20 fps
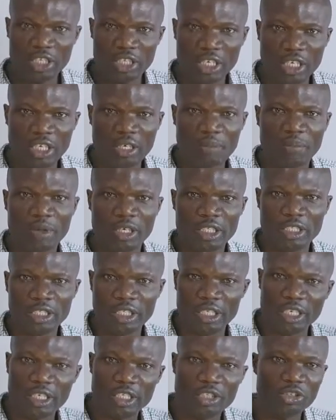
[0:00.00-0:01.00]
in
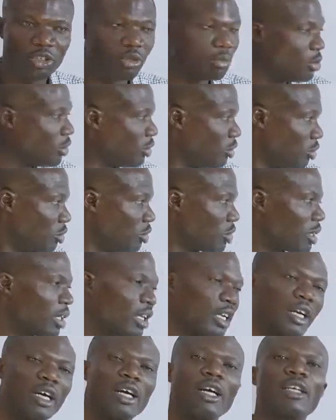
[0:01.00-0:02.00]
percentage you'll be
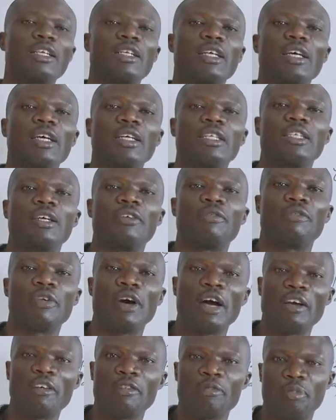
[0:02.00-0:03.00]
looking at
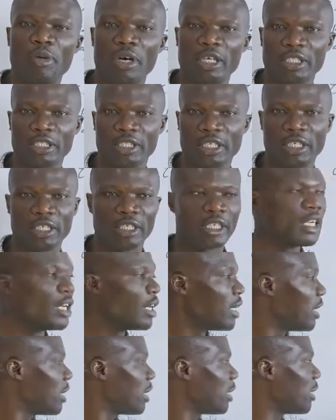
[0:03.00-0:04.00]
85%.
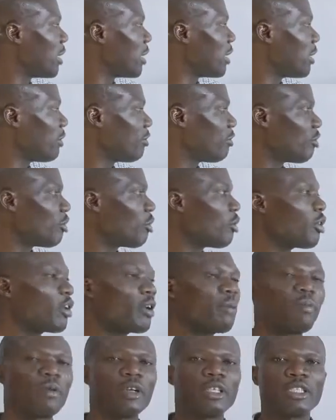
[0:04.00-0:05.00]
34
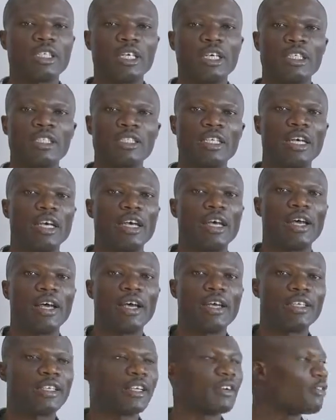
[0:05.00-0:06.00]
represents
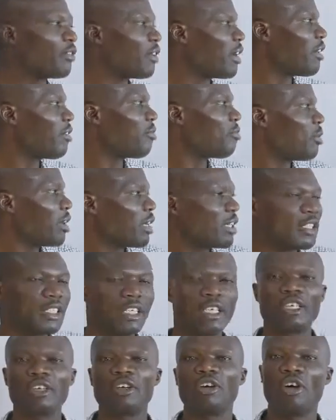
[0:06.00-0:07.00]

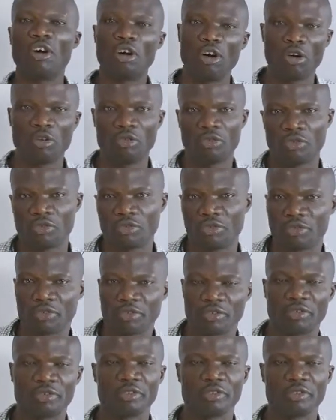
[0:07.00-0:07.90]
85% of